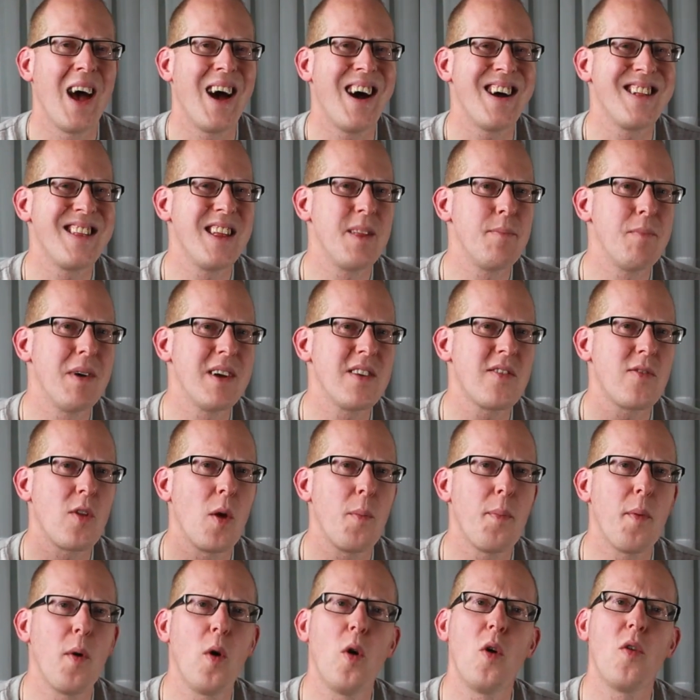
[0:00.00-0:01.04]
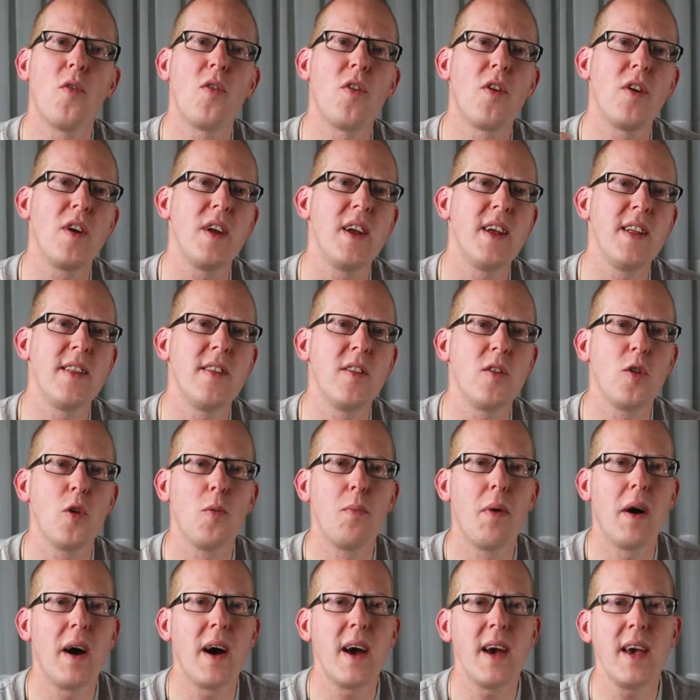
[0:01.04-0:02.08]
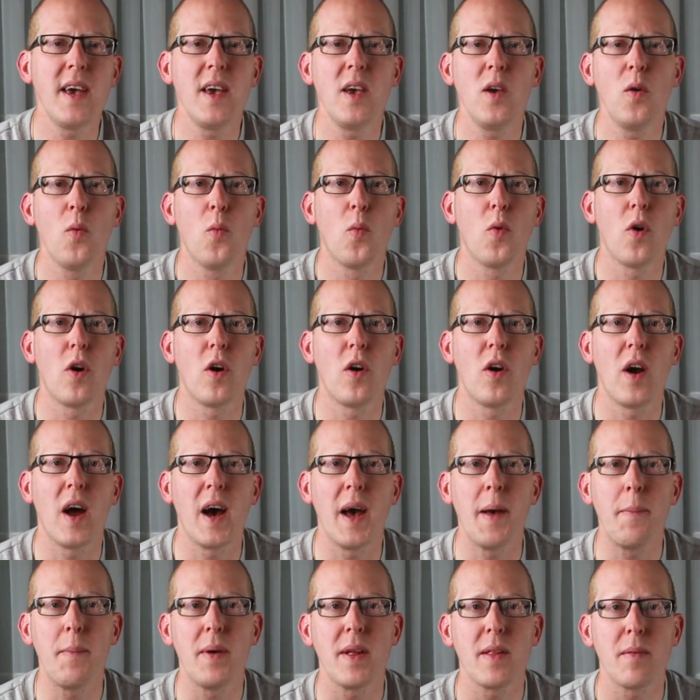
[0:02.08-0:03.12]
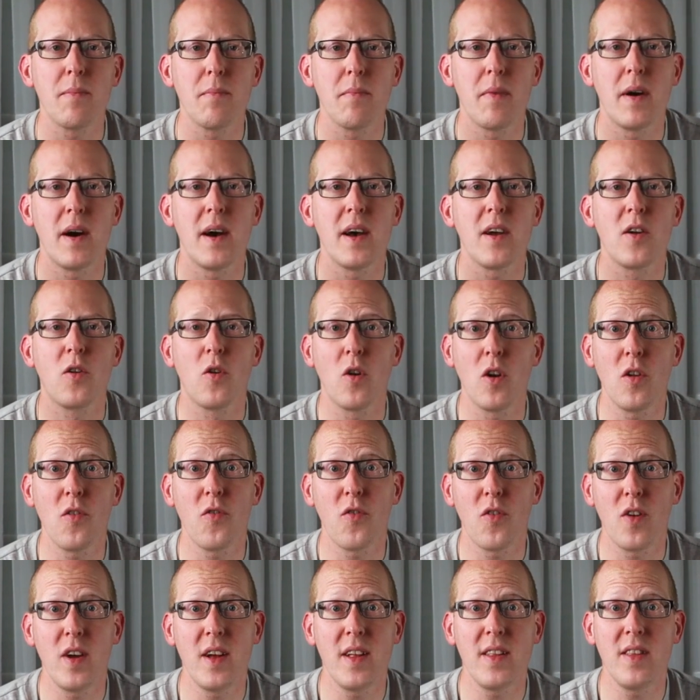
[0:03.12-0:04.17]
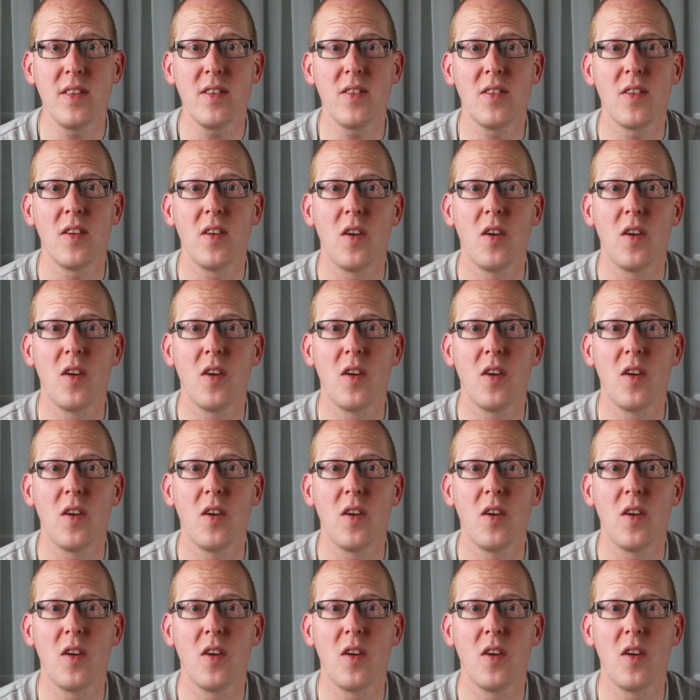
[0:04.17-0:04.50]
I did my stopover in Dubai, where I met my girlfriend,